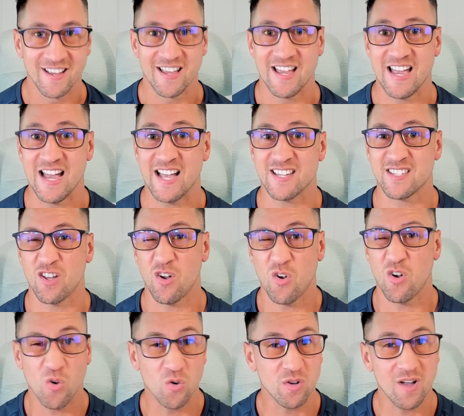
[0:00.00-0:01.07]
it has the
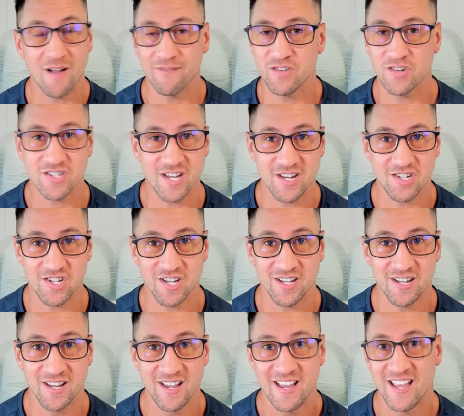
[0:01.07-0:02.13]
whole
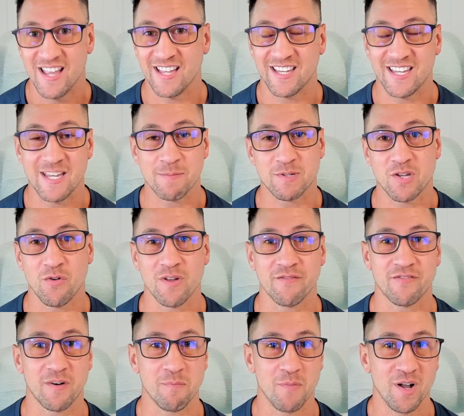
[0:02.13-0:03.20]
conversation and keeps going
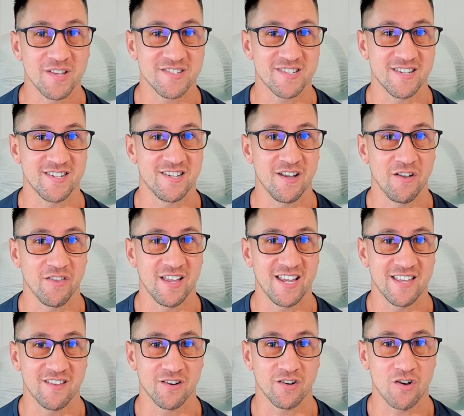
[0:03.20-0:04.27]
for months until they
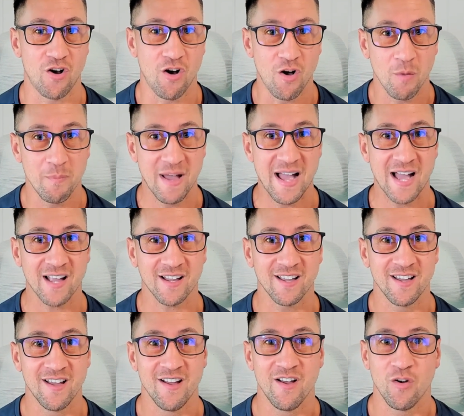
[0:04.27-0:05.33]
either call back
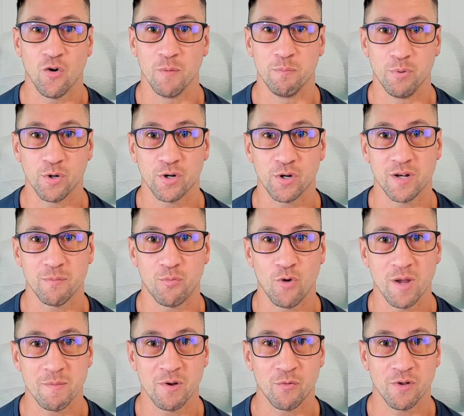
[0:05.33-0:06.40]
or book an
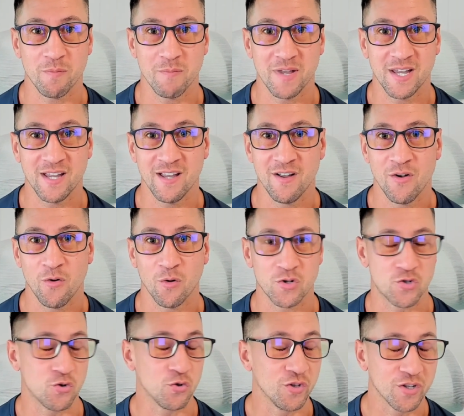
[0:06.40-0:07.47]
appointment with me or
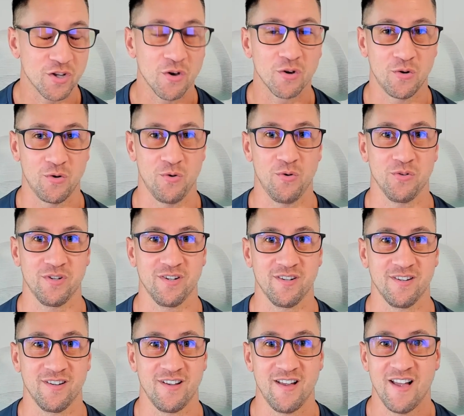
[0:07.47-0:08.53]
truly go cold.
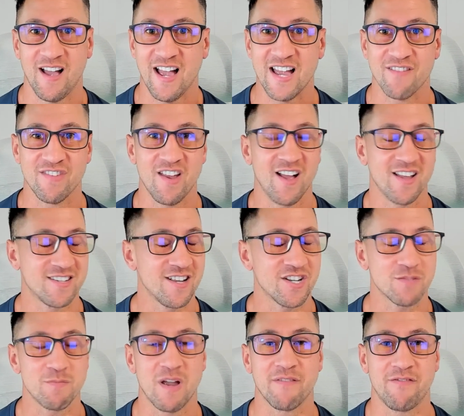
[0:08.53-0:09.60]
I have not
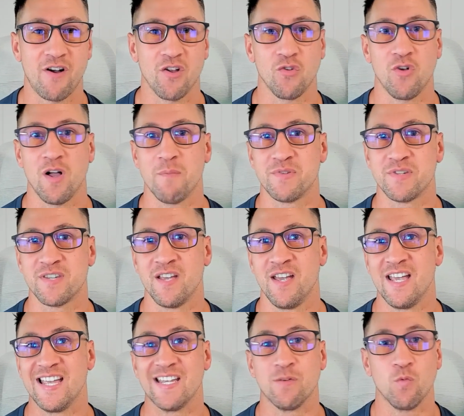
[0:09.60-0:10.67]
touched my follow ups
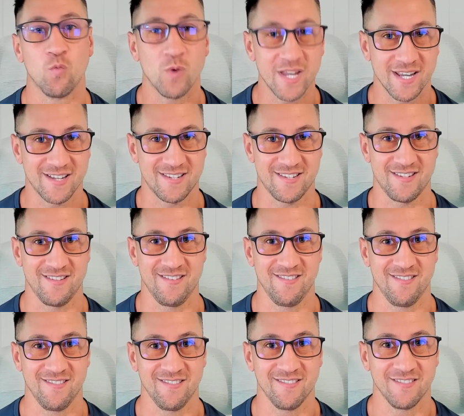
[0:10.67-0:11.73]
in weeks.
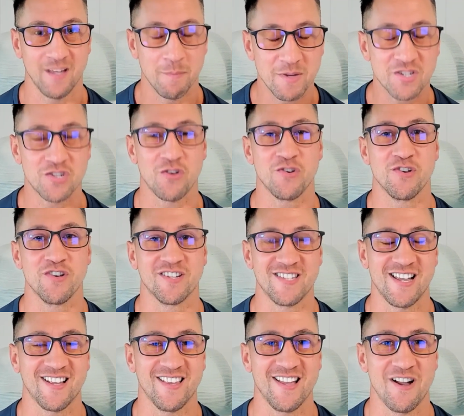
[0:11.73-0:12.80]
Let me show you
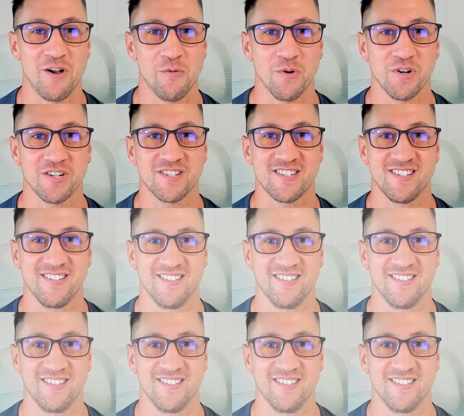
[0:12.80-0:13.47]
exactly how it works.